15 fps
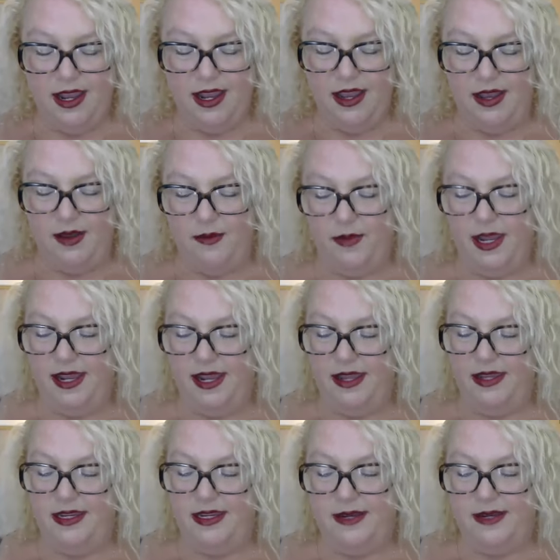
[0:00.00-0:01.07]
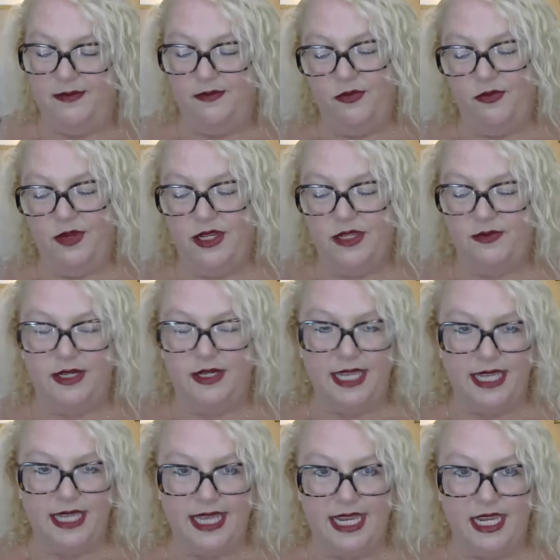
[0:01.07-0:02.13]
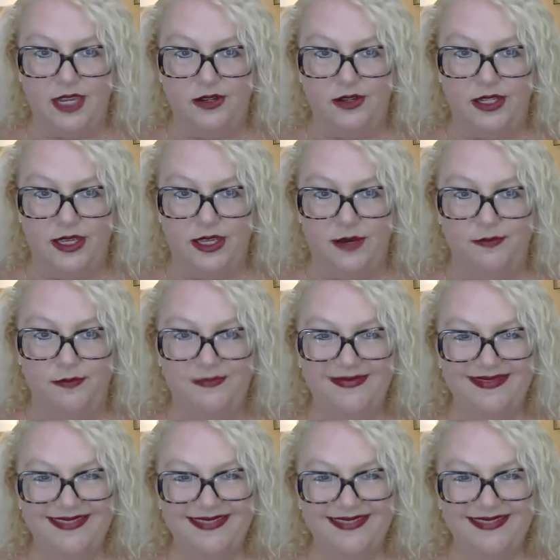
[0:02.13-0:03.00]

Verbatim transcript: um, and um, we just want to say thank you to them.